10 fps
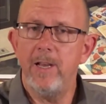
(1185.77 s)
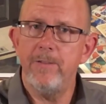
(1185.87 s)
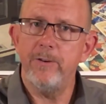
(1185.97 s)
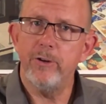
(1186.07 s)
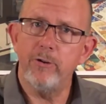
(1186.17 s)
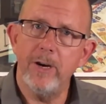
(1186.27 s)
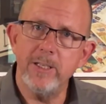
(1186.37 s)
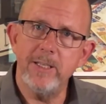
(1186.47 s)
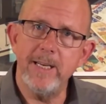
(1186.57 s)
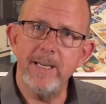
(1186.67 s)
then your
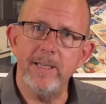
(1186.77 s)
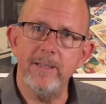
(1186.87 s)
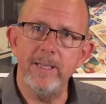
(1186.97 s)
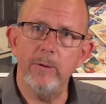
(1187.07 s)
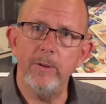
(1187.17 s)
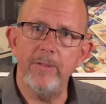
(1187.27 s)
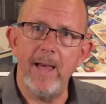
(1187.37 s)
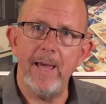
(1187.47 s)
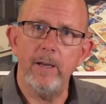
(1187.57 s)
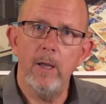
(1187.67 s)
trustee can deal with
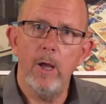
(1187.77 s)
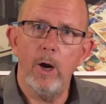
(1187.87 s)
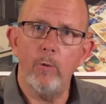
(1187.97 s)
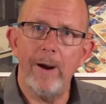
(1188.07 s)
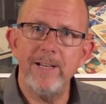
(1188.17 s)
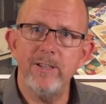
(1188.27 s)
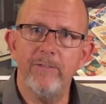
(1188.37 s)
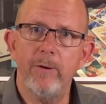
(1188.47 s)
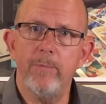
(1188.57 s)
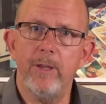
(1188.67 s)
that arising
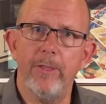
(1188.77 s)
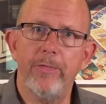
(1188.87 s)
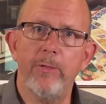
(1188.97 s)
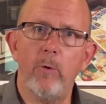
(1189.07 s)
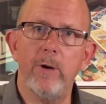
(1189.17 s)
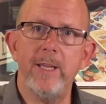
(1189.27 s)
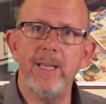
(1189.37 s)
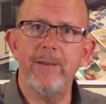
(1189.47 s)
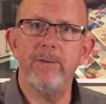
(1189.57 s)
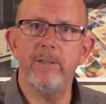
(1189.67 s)
from the authority
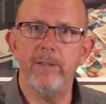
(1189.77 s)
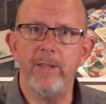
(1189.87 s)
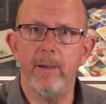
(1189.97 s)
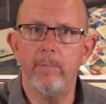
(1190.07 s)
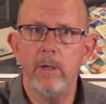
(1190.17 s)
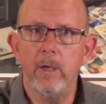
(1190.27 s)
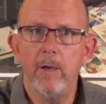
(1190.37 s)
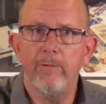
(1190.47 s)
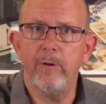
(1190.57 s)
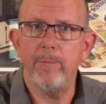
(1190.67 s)
given to them
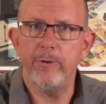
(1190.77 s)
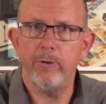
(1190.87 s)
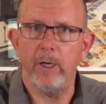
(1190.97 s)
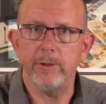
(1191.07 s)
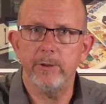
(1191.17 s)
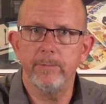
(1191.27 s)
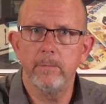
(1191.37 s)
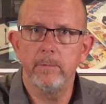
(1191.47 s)
from the trust.